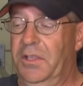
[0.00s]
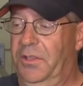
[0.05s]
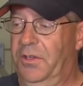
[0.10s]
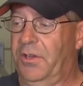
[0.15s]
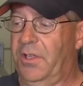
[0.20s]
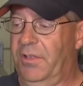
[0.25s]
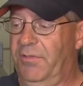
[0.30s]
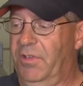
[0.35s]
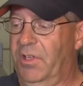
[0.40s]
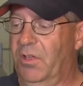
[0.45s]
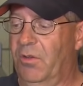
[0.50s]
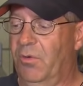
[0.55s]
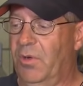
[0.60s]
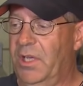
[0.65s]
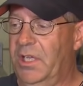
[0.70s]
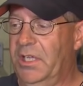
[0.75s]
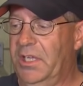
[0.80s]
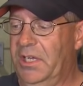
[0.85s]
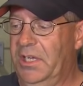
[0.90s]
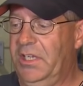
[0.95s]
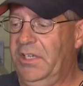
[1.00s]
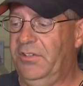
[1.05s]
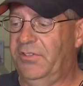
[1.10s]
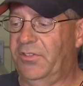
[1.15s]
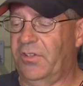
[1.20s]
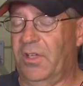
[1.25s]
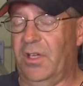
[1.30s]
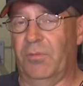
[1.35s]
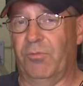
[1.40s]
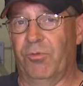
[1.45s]
They're giving away an
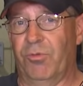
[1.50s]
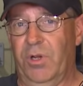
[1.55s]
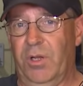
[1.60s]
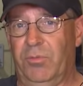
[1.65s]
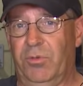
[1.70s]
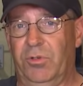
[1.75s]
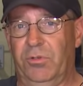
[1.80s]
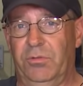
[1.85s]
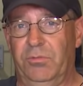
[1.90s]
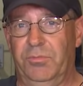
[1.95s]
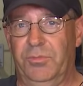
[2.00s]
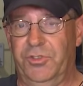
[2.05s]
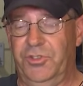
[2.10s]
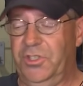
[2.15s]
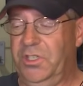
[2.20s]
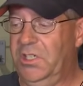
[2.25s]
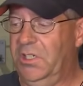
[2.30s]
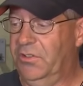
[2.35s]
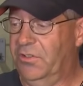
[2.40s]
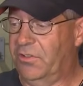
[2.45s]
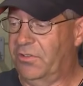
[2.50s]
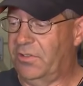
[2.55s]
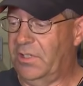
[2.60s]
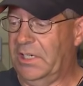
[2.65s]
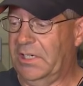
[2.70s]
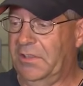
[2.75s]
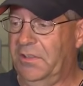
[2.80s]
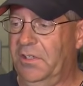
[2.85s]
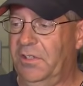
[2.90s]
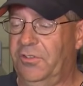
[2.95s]
ESAB Rebel machine just
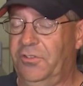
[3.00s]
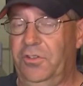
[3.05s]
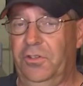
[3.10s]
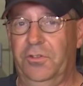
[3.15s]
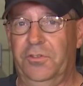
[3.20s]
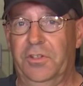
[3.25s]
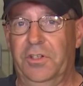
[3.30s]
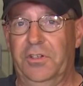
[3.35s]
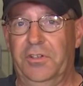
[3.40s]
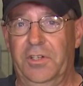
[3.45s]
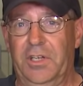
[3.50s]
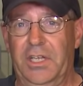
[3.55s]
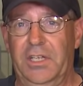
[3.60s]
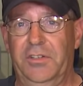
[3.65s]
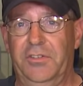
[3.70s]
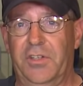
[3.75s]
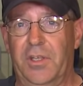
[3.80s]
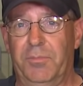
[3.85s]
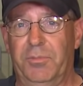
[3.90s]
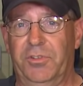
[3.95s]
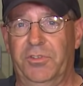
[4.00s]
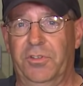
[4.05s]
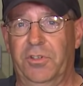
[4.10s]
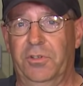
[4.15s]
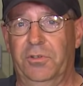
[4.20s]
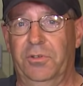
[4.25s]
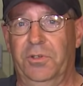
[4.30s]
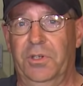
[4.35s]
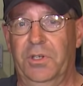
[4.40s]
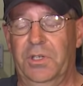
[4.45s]
like this used in today's
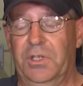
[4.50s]
episode.